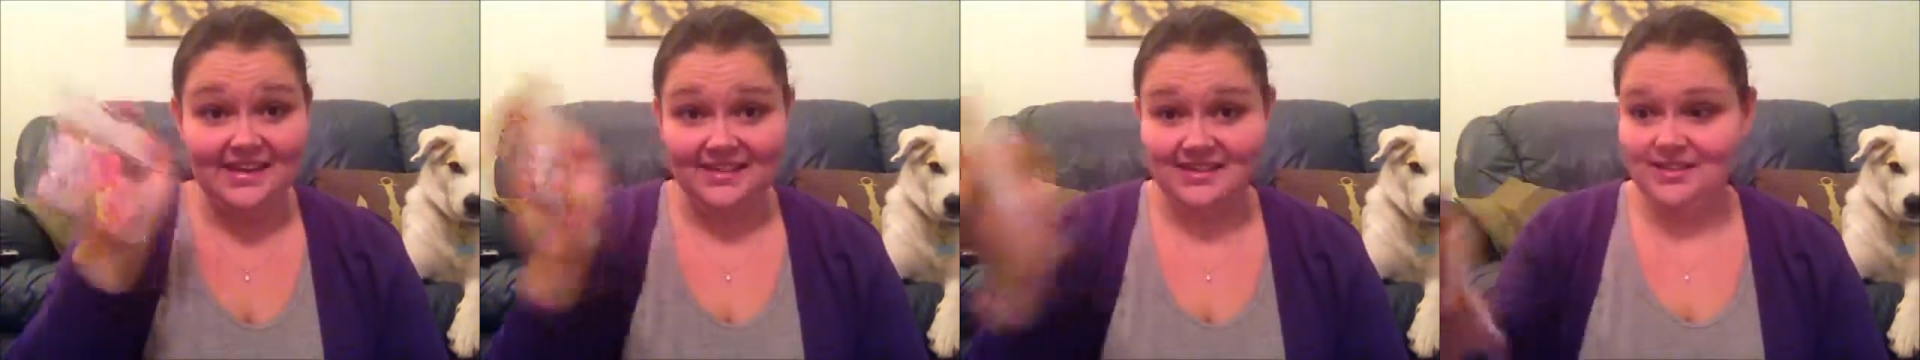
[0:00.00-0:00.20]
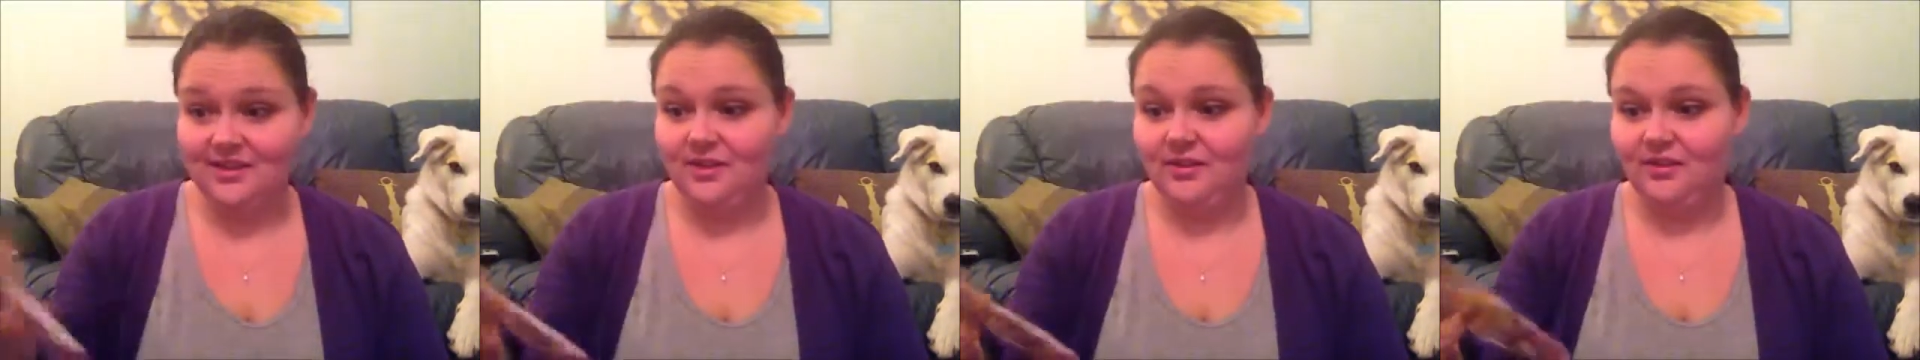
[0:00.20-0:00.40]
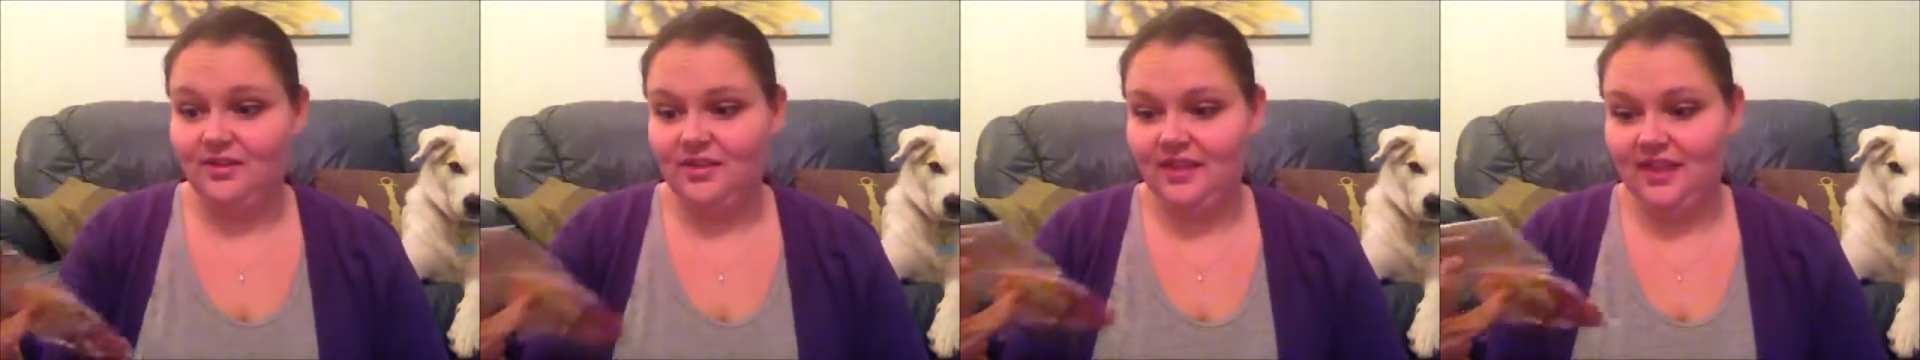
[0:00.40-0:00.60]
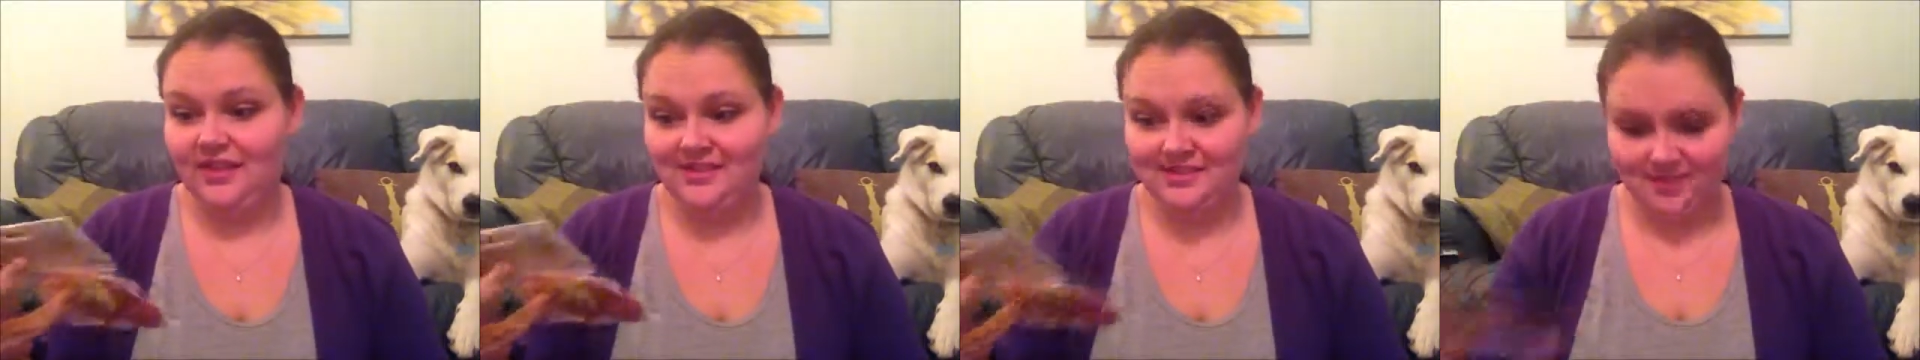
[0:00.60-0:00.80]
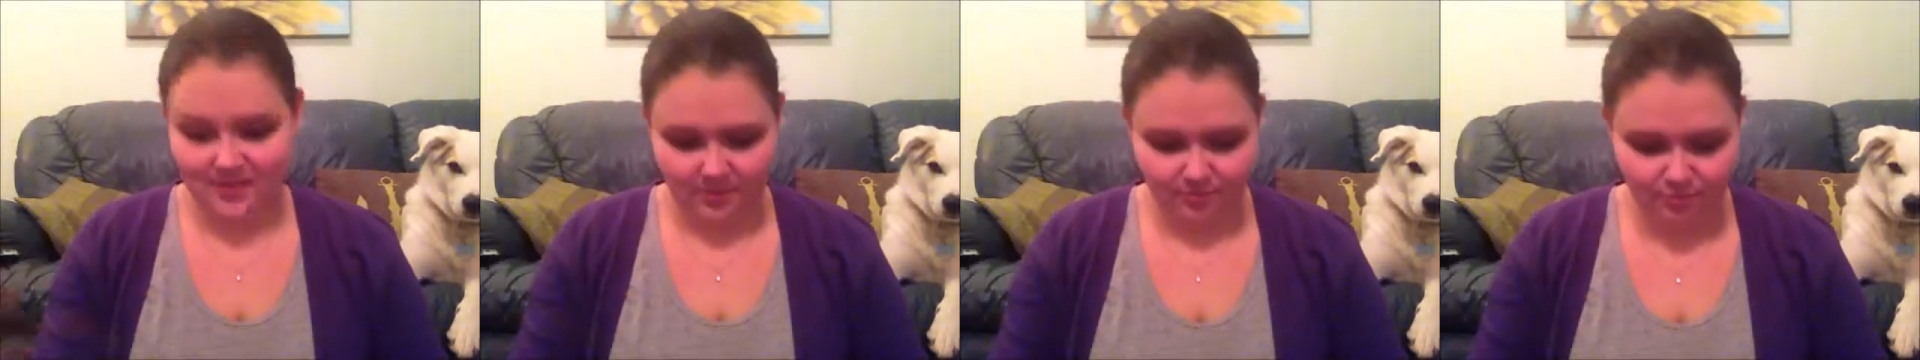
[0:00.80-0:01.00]
so
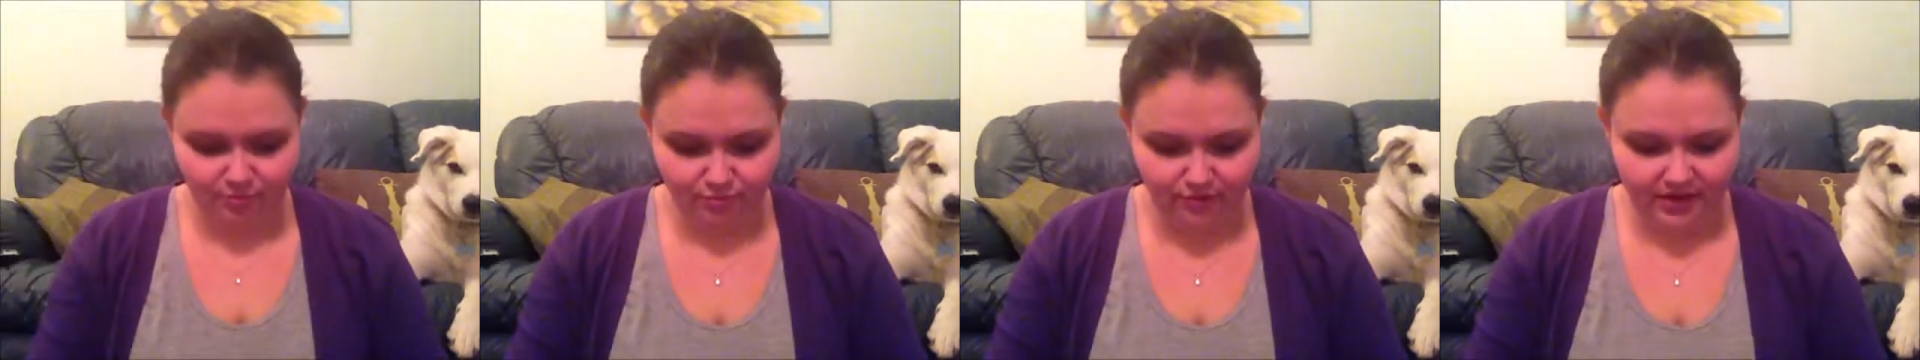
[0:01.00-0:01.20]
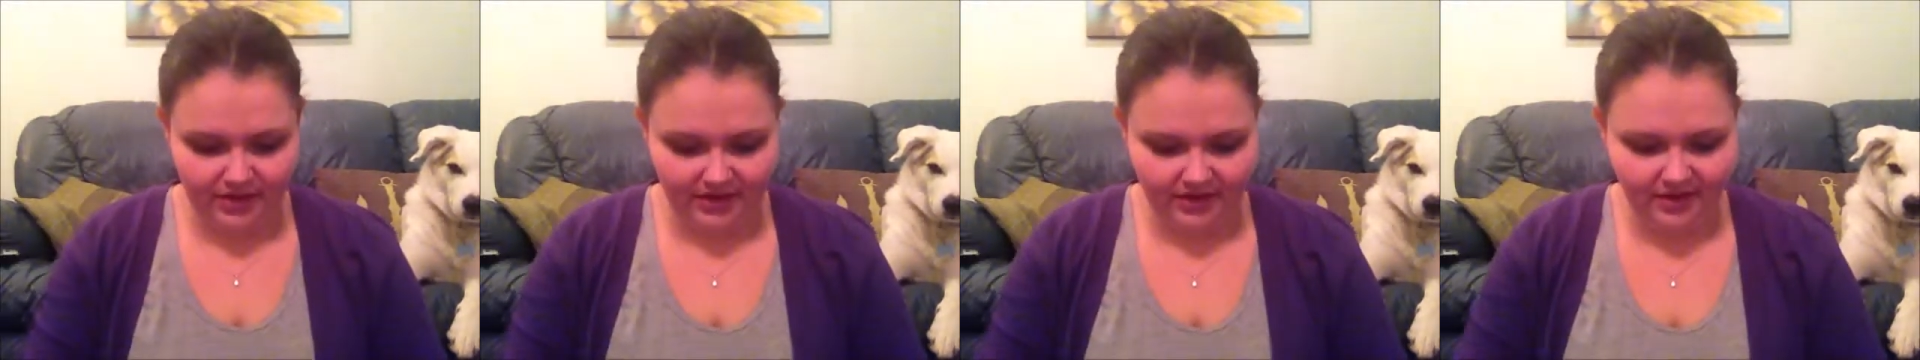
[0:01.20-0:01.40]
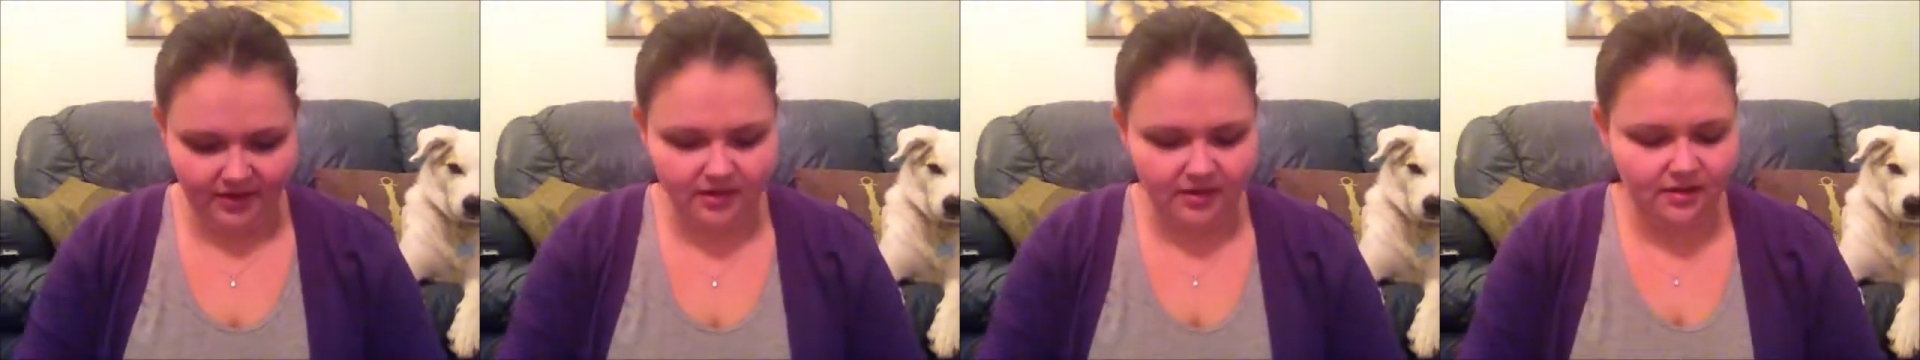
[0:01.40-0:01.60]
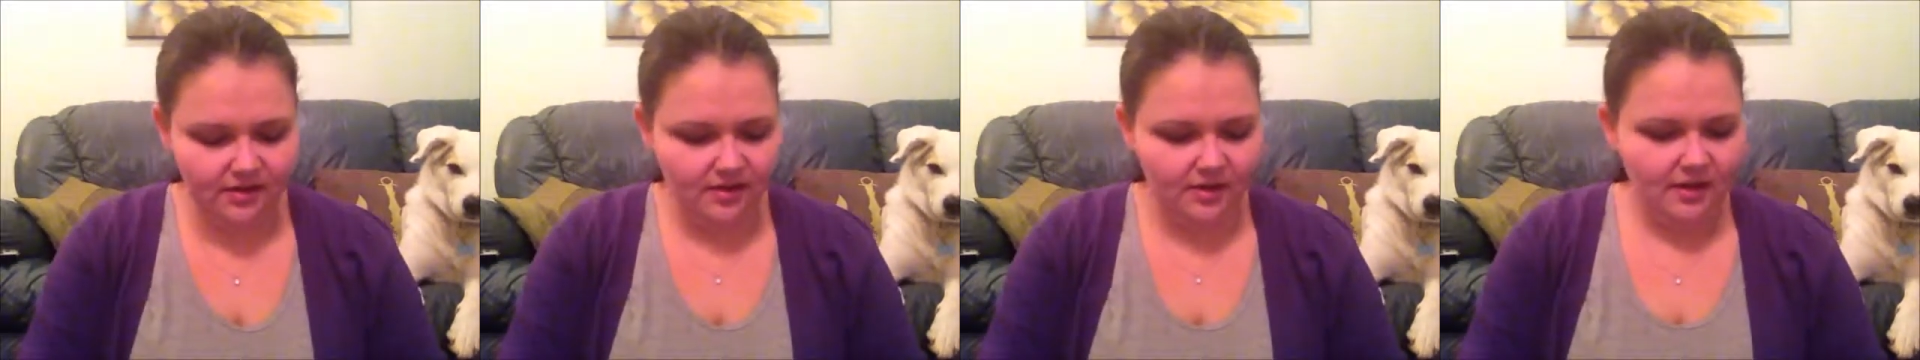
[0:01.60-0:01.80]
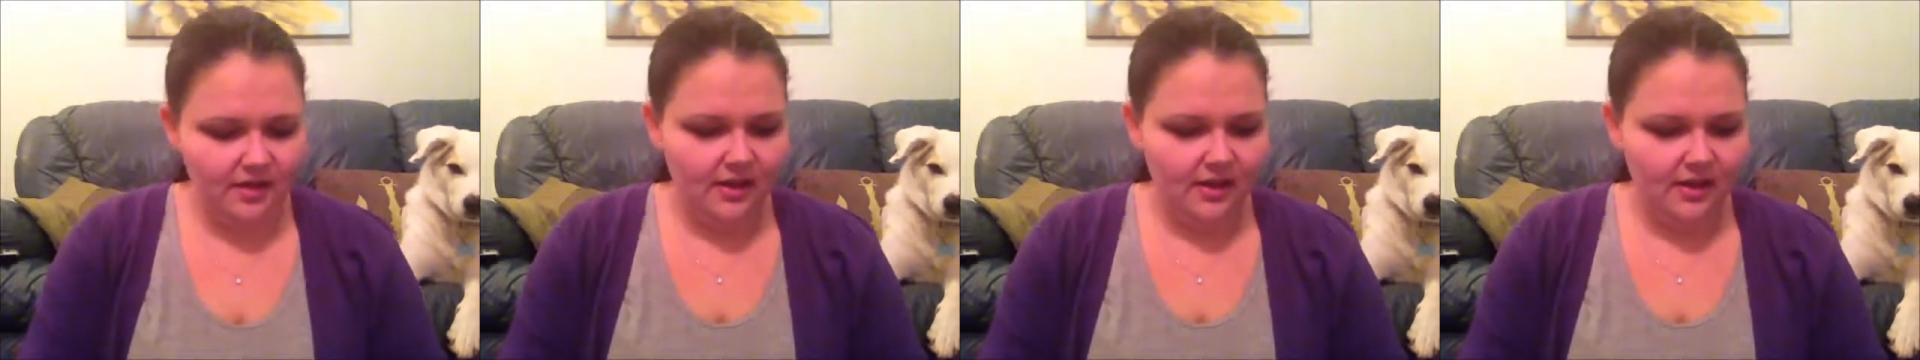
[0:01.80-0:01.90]
that's like brilliant.